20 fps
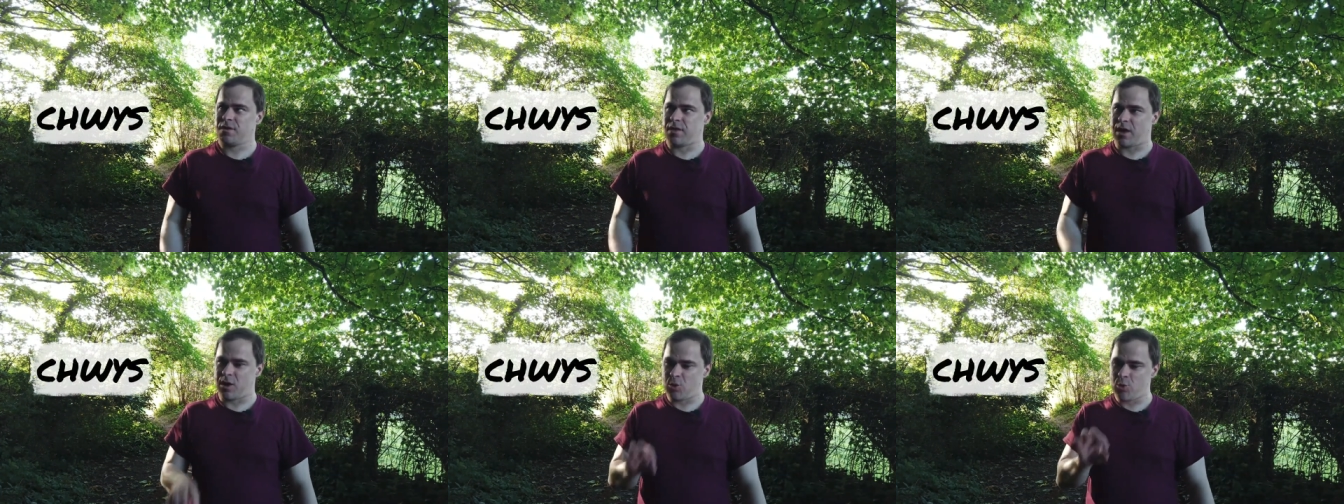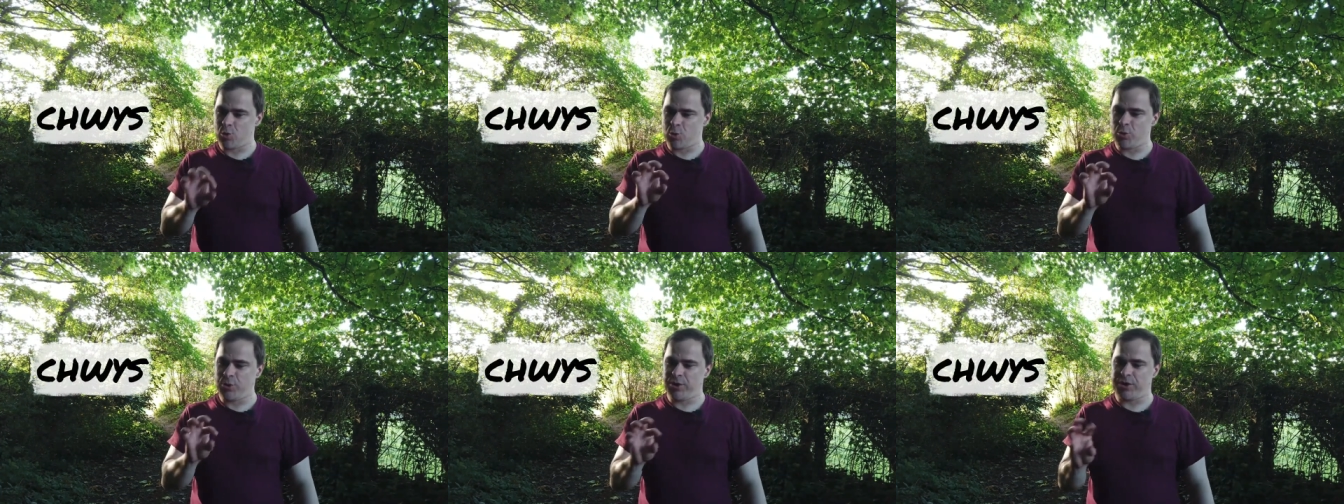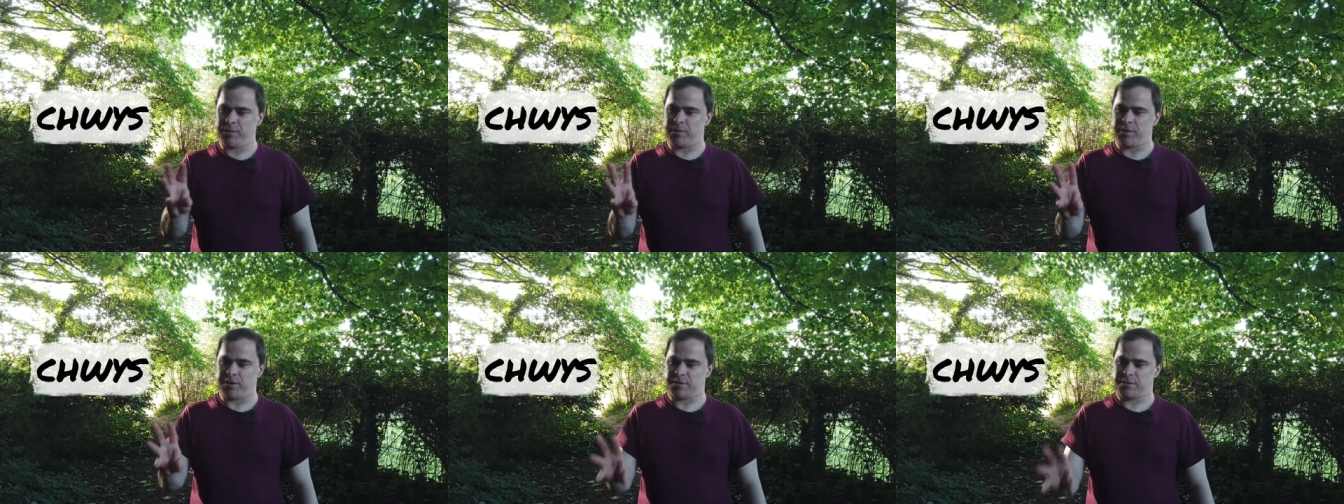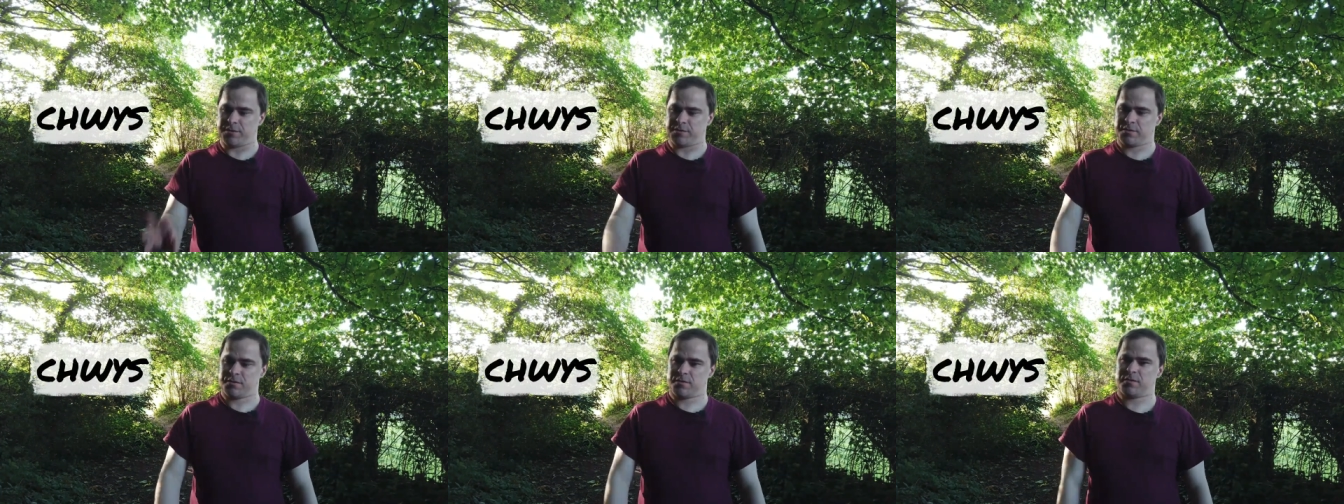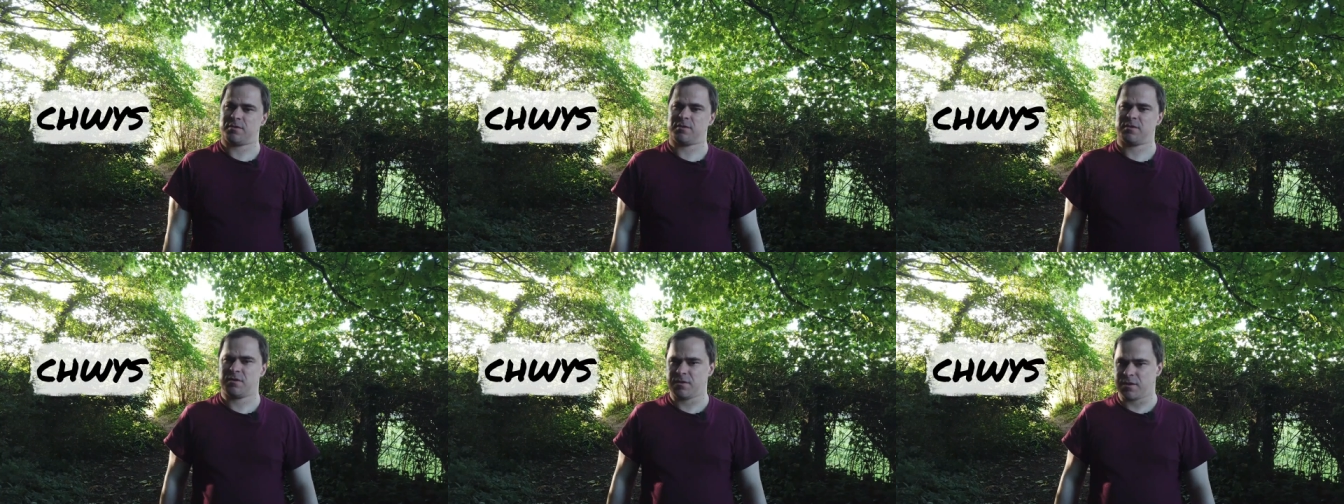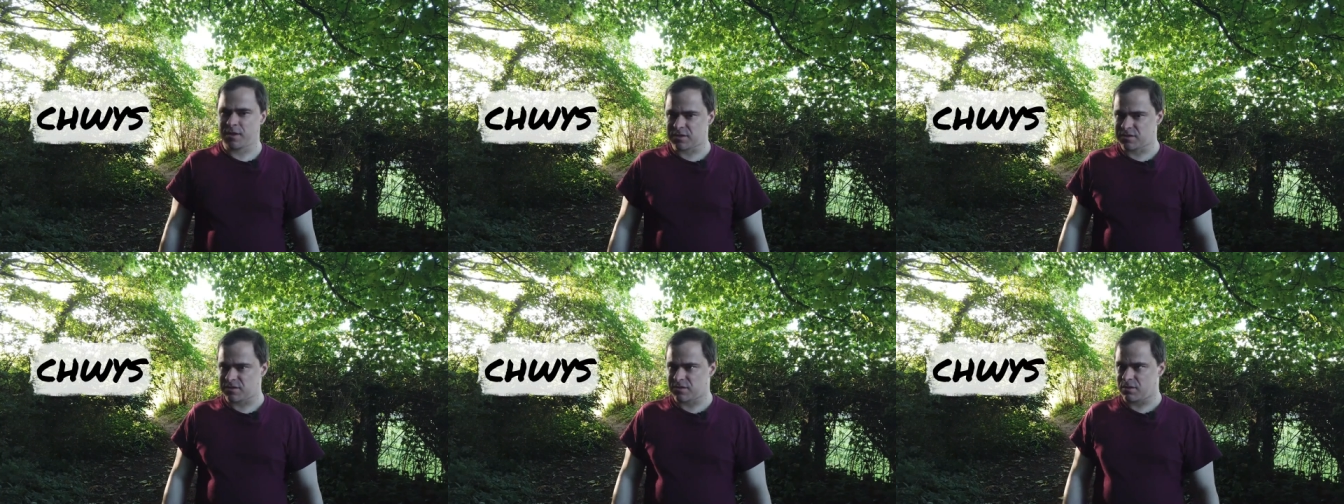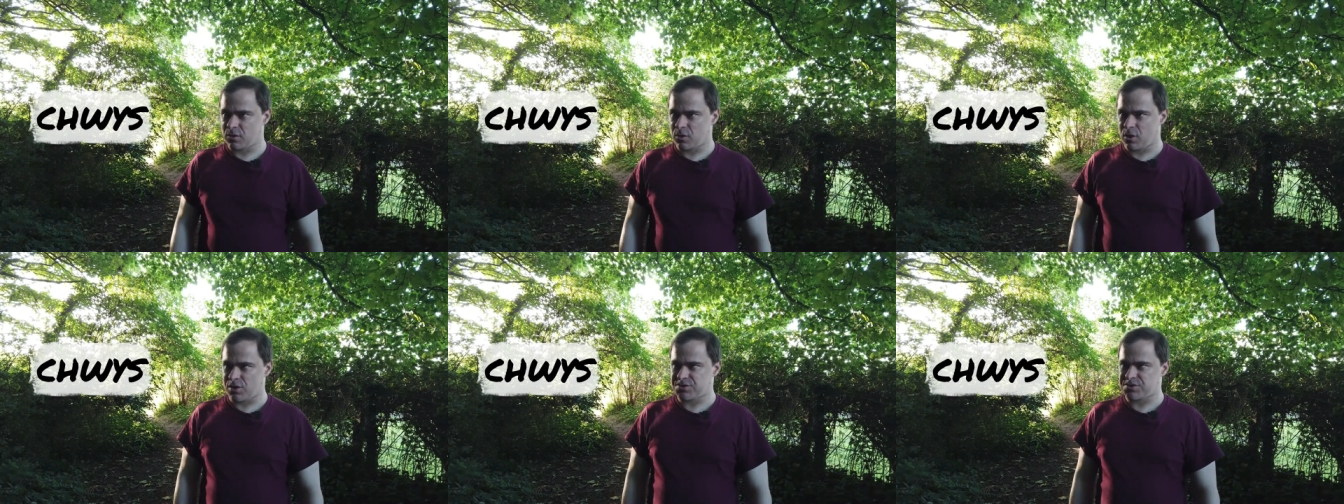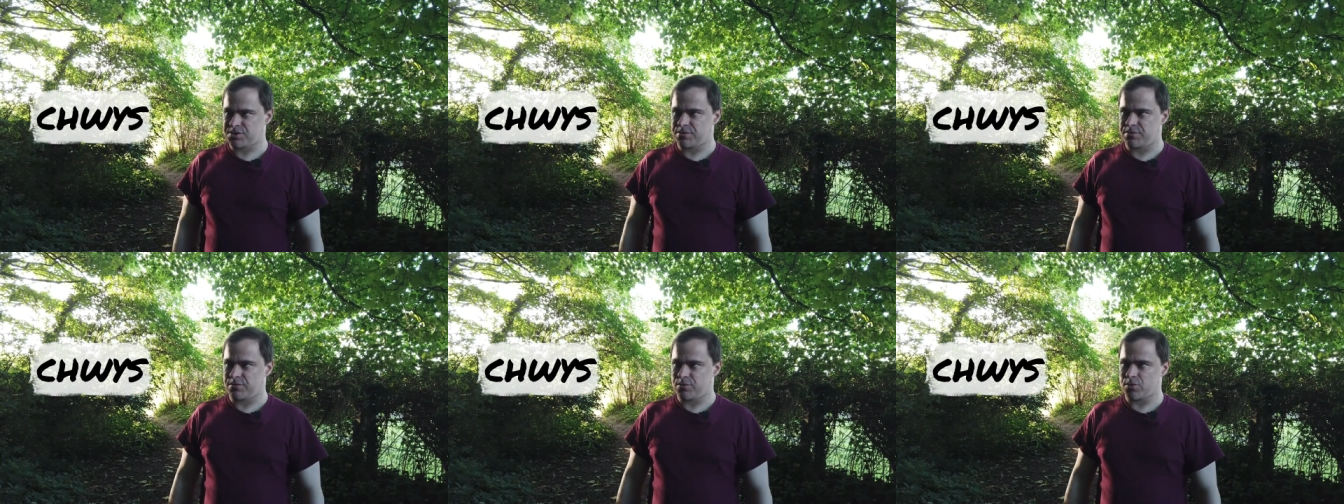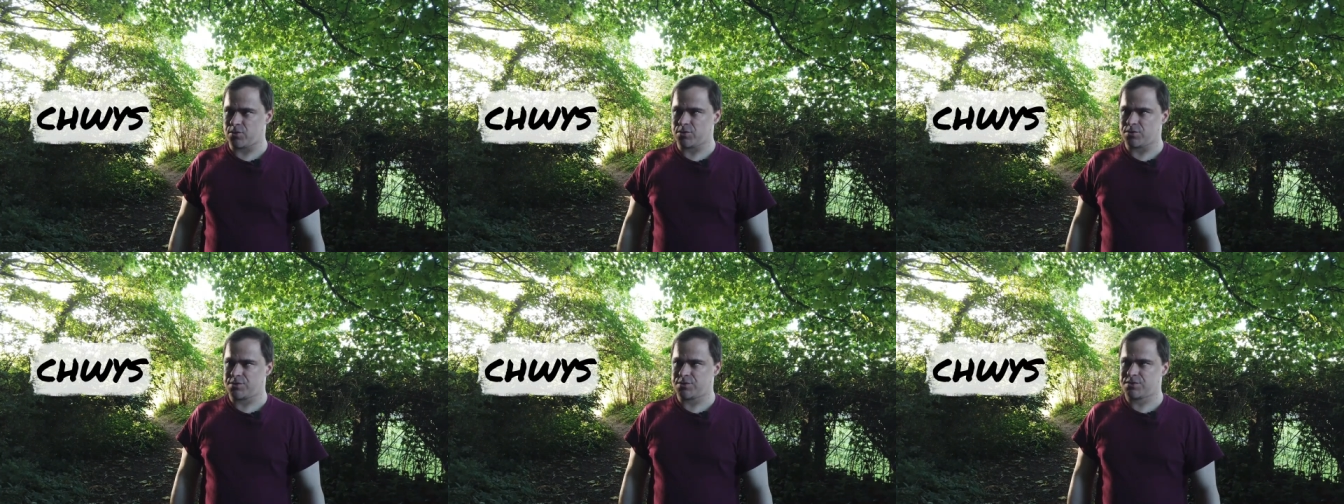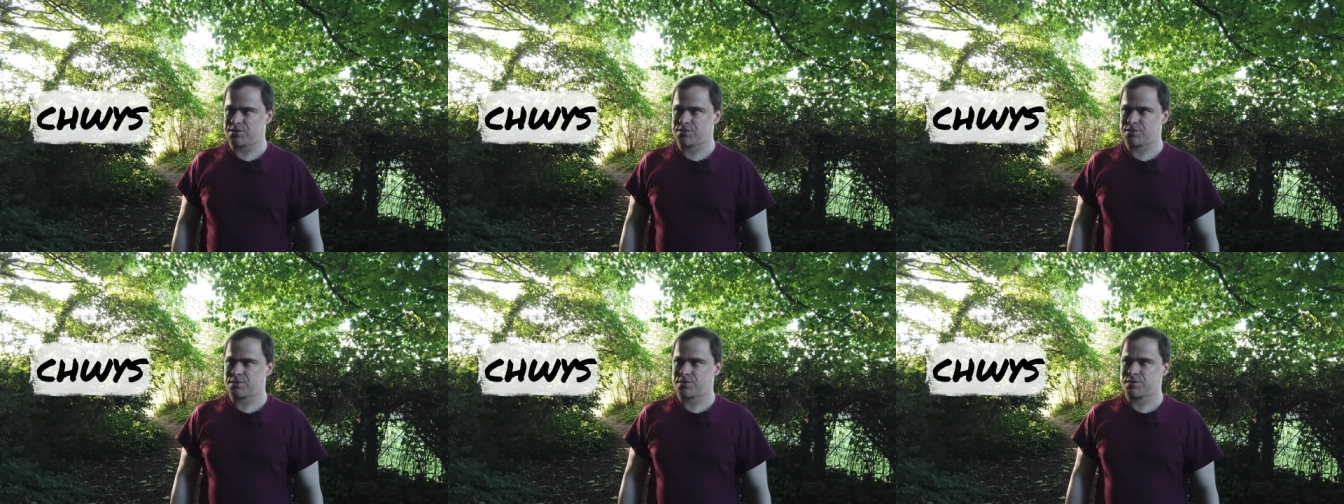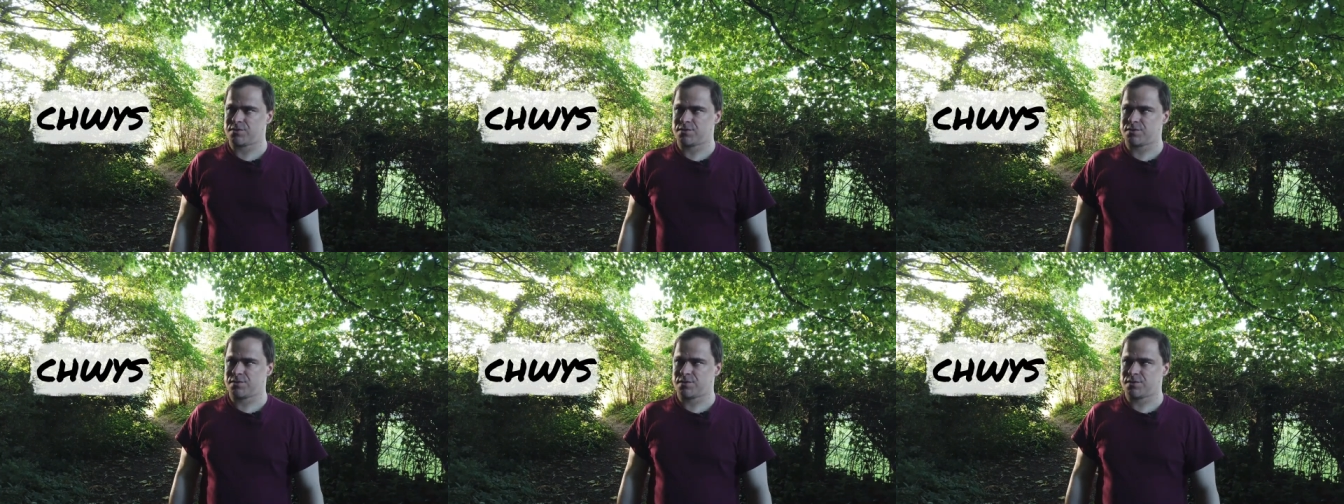That ooey bit. That's in lots of words.